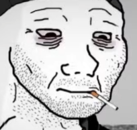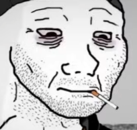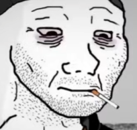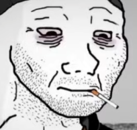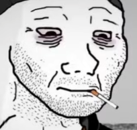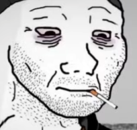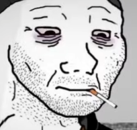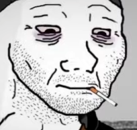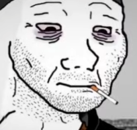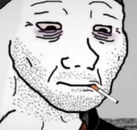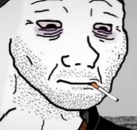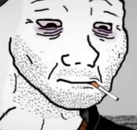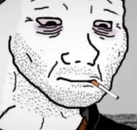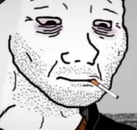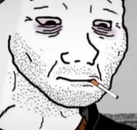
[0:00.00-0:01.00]

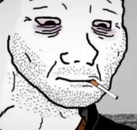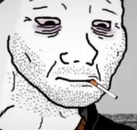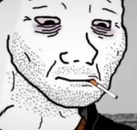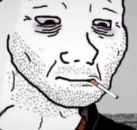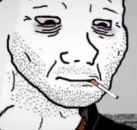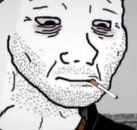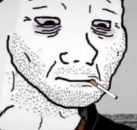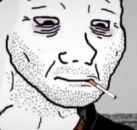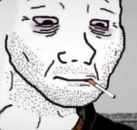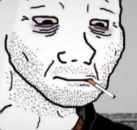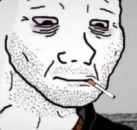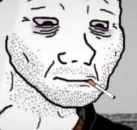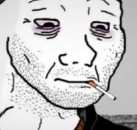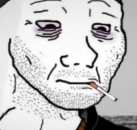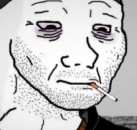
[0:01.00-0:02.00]

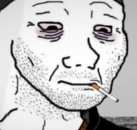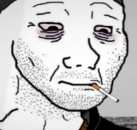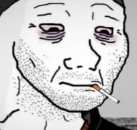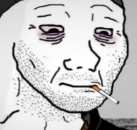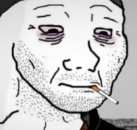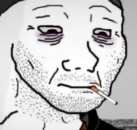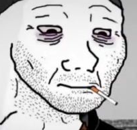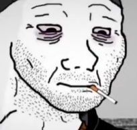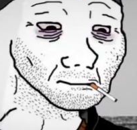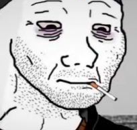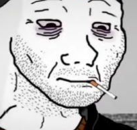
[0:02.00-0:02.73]
Nobody speaks.